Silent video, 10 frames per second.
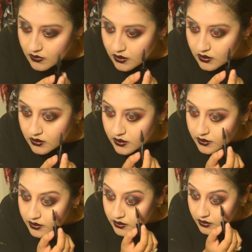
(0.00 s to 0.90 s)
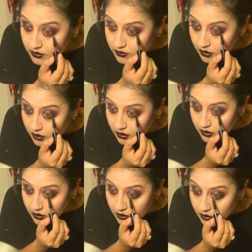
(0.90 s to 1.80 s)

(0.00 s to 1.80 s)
not going to layer it too hard.